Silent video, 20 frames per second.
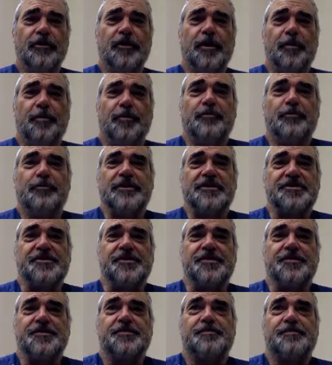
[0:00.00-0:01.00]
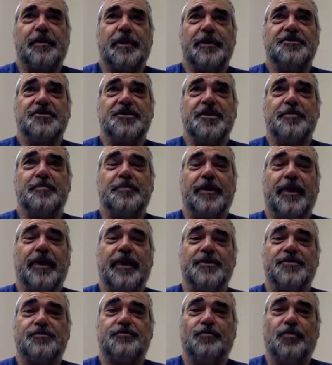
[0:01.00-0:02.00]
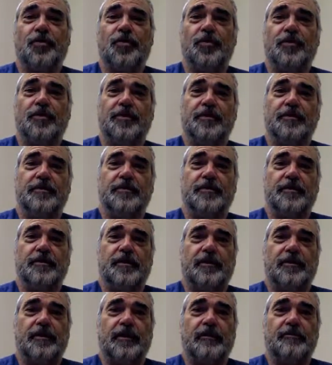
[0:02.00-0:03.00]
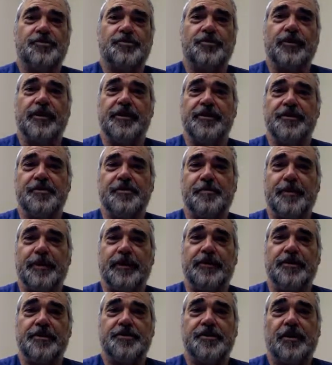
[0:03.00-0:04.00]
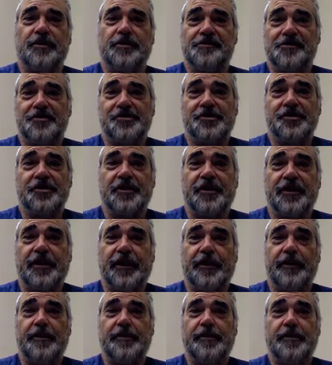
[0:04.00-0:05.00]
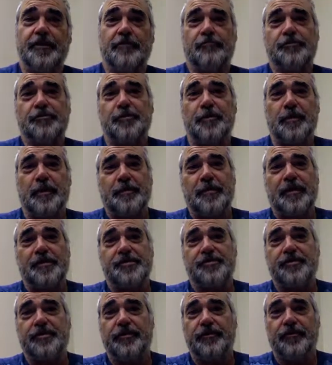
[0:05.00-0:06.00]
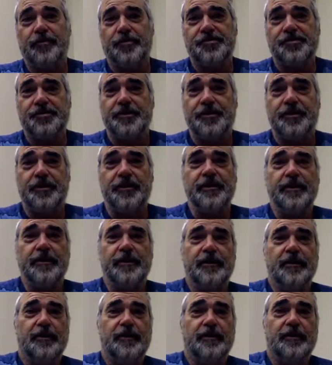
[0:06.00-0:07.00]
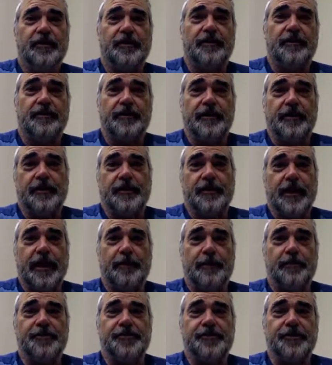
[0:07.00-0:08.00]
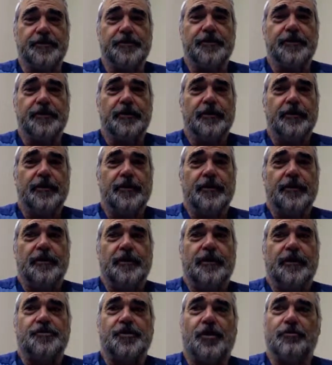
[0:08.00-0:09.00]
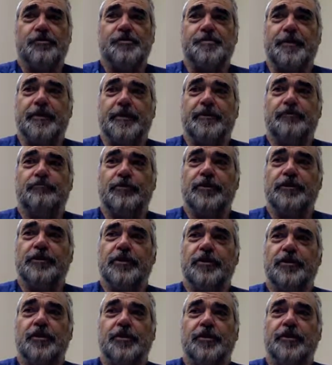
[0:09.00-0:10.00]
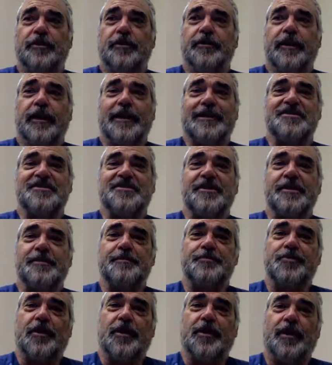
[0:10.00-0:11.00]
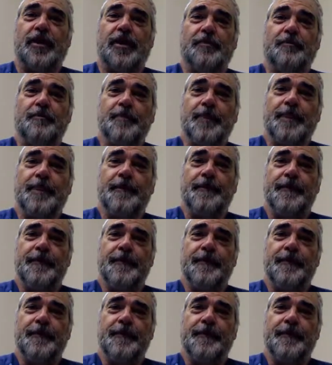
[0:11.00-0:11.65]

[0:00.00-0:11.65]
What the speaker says: Well, a couple of reasons. My deep past work, I was trained as a paleontologist in Canada. I went to McMaster University in Hamilton, has always been really looking at deep time.